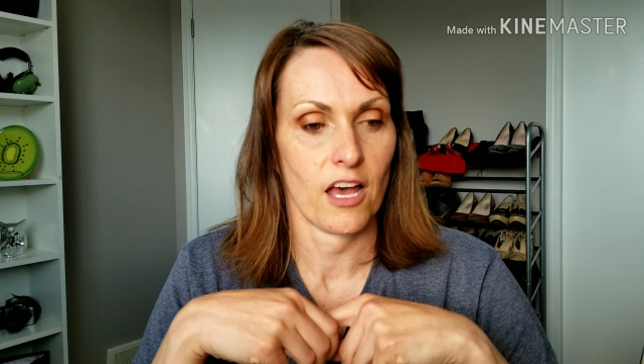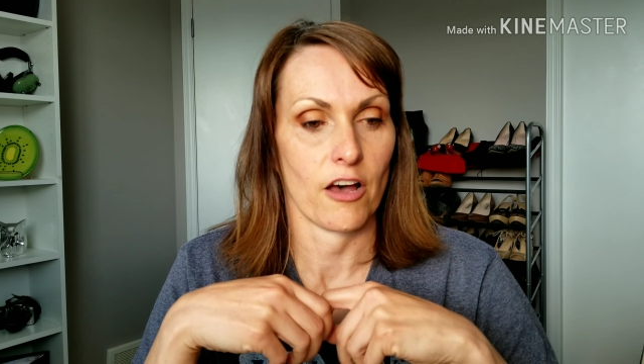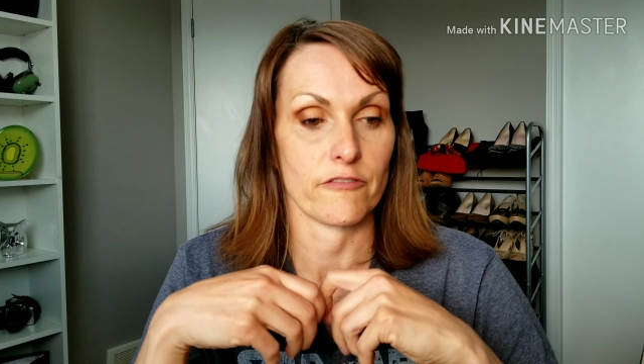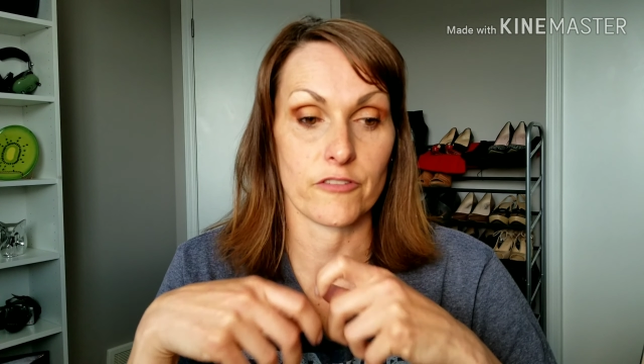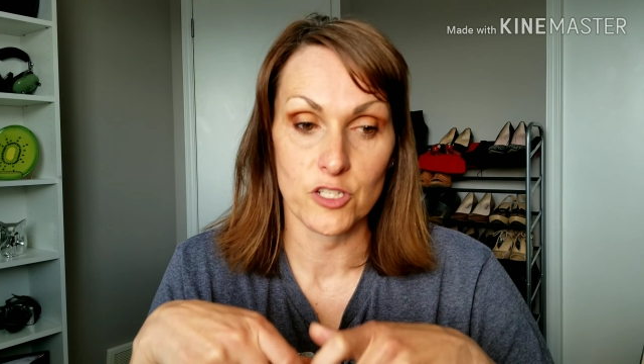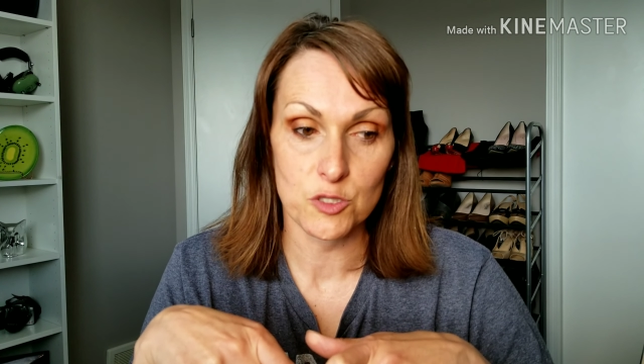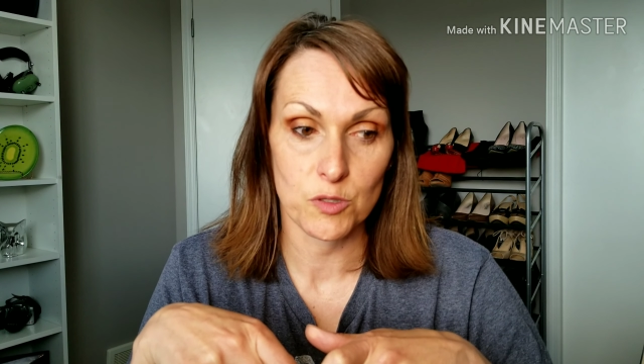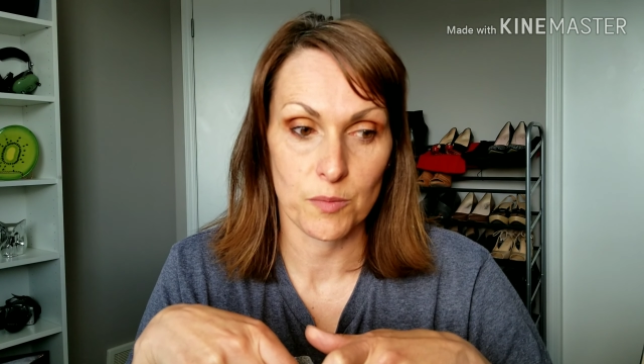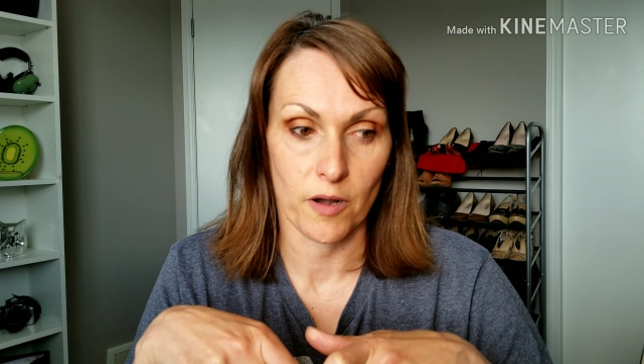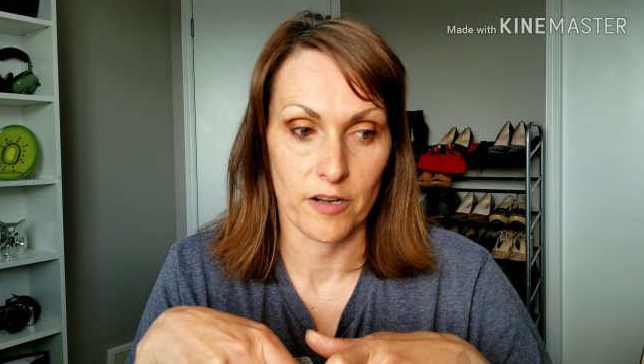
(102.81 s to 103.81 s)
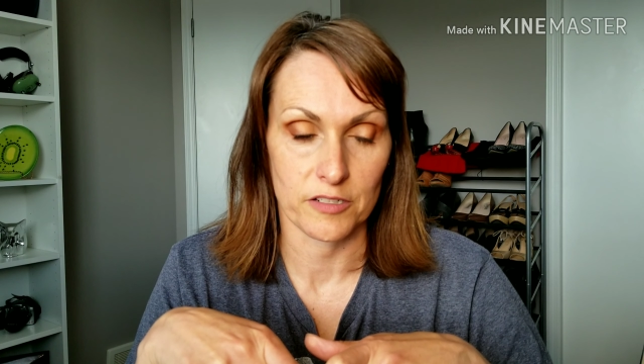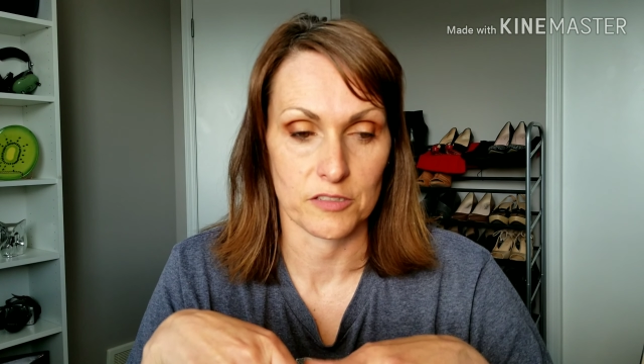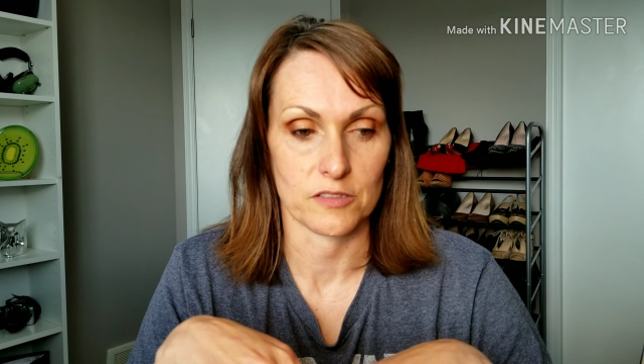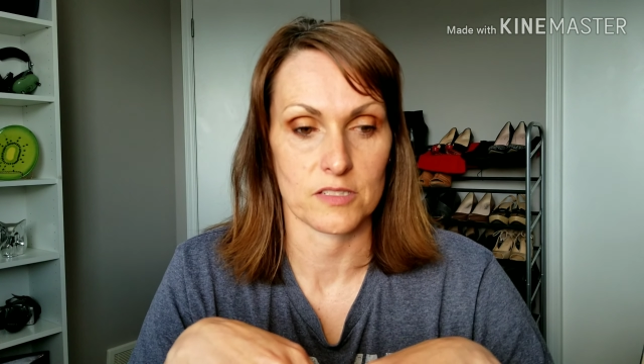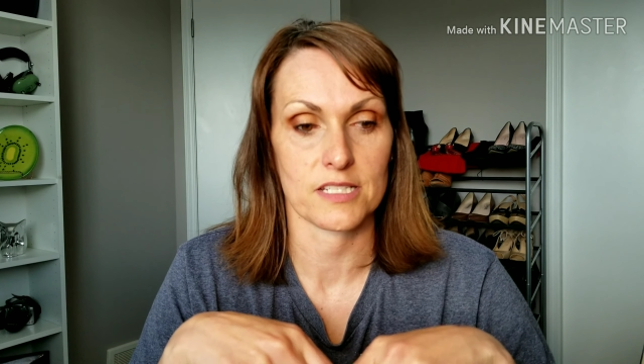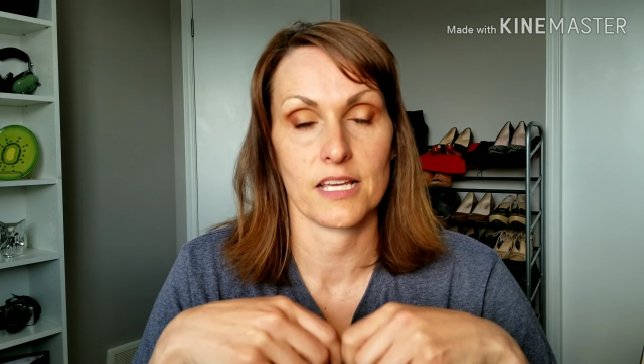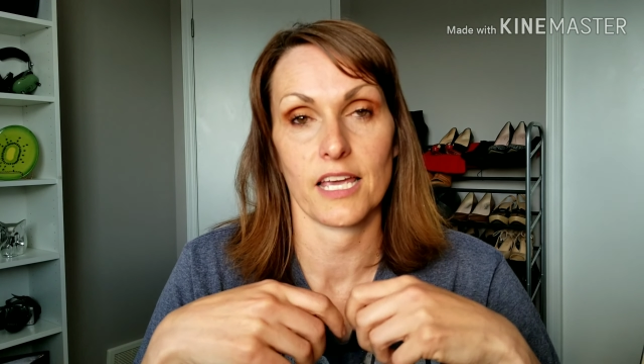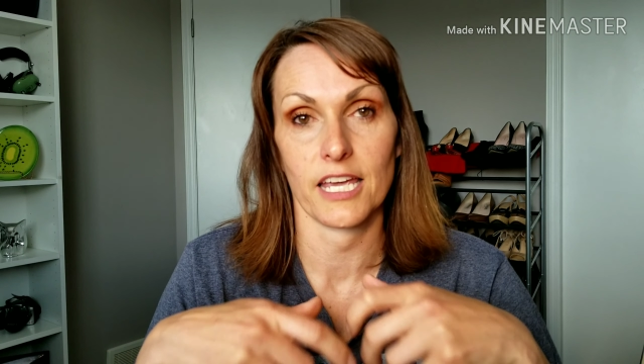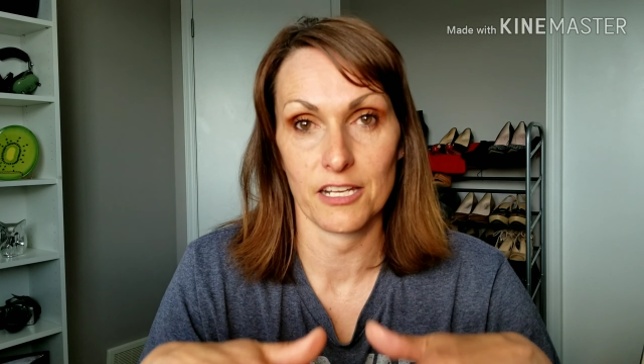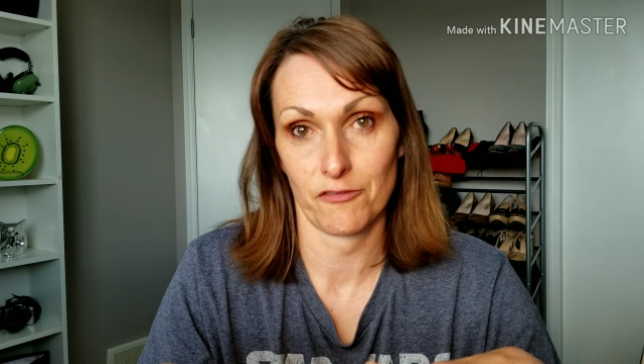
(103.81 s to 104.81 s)
of virtual particles
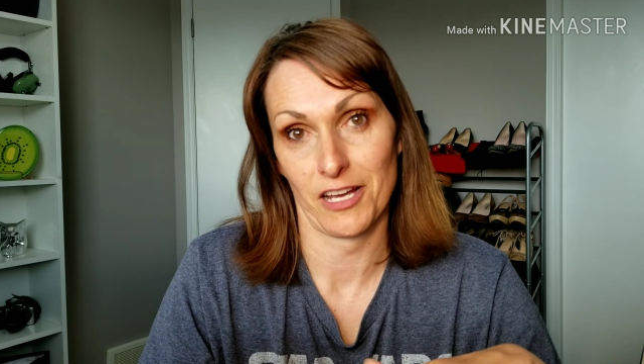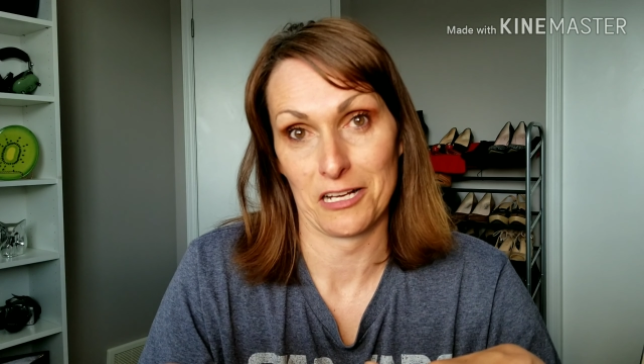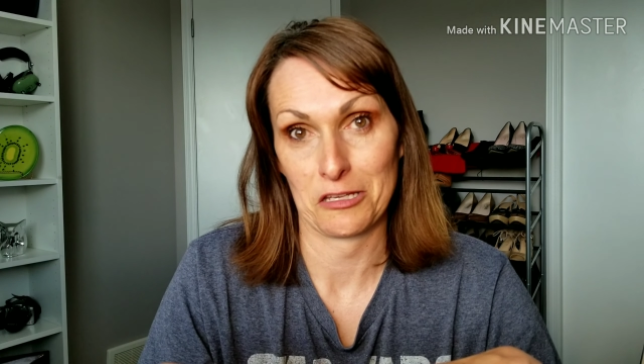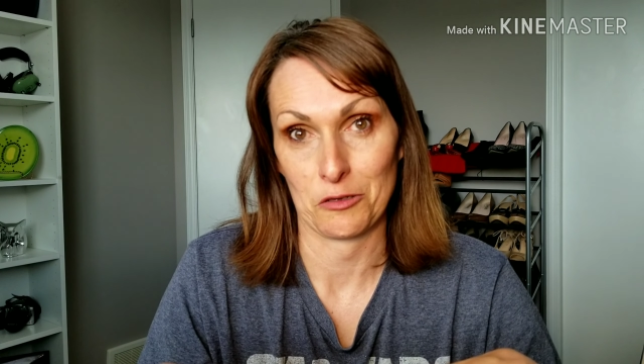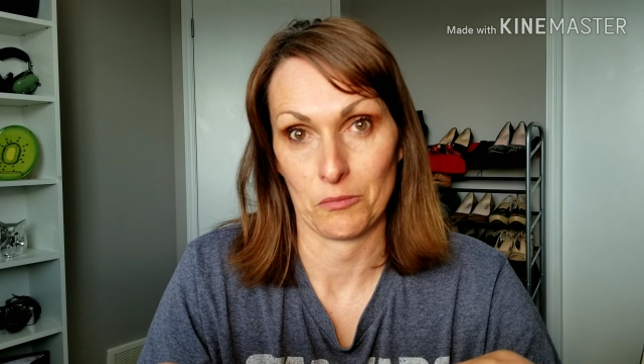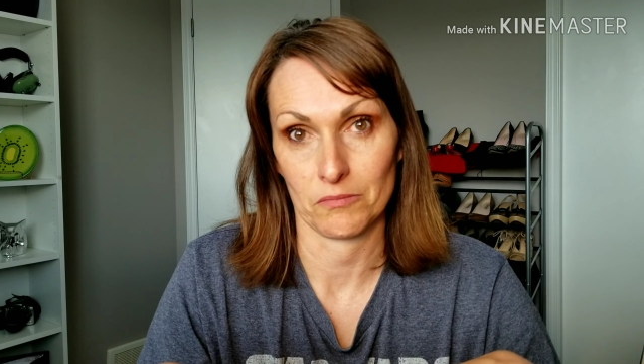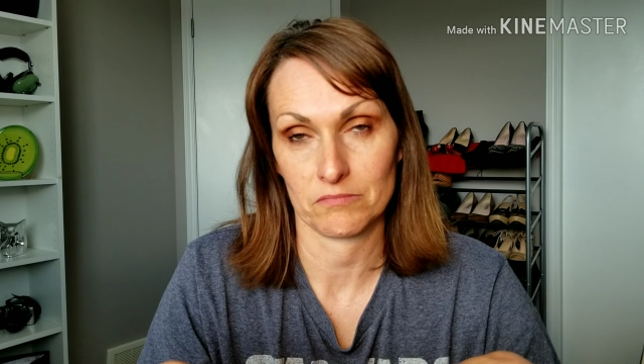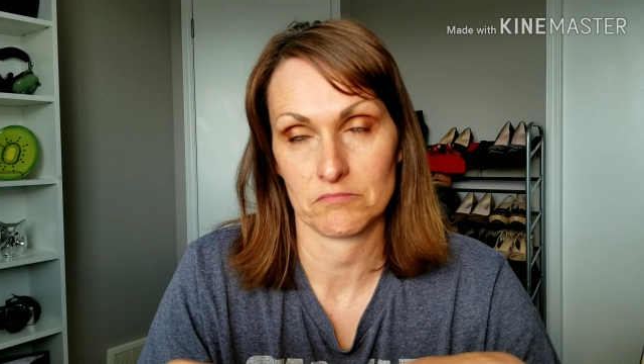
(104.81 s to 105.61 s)
in a vacuum.